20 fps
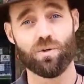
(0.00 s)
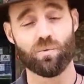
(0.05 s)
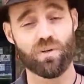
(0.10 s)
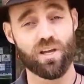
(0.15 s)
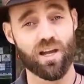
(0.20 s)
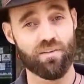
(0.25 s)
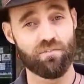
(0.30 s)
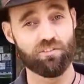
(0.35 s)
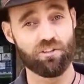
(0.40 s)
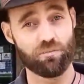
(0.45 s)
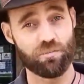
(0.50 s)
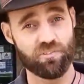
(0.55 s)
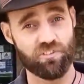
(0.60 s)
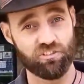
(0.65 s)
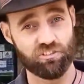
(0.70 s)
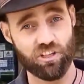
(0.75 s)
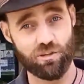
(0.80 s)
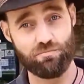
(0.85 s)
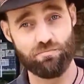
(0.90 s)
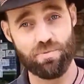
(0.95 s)
We have some of the
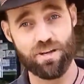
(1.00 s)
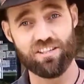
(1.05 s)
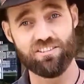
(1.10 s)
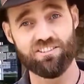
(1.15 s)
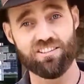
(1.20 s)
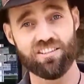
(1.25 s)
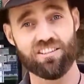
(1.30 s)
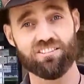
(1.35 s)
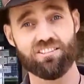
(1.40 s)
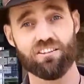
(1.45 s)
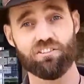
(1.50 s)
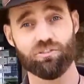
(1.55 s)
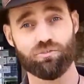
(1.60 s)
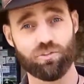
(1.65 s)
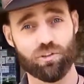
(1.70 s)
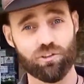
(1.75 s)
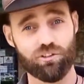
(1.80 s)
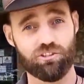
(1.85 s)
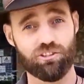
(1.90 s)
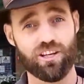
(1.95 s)
same basics as
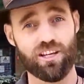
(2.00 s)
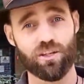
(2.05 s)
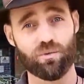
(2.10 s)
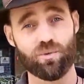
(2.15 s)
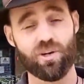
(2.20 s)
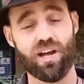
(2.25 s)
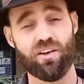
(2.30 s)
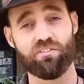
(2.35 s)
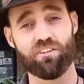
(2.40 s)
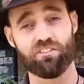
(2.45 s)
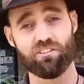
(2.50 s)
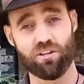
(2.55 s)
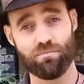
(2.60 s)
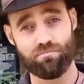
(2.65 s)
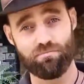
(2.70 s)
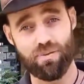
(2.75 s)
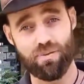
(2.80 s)
first aid. We have the same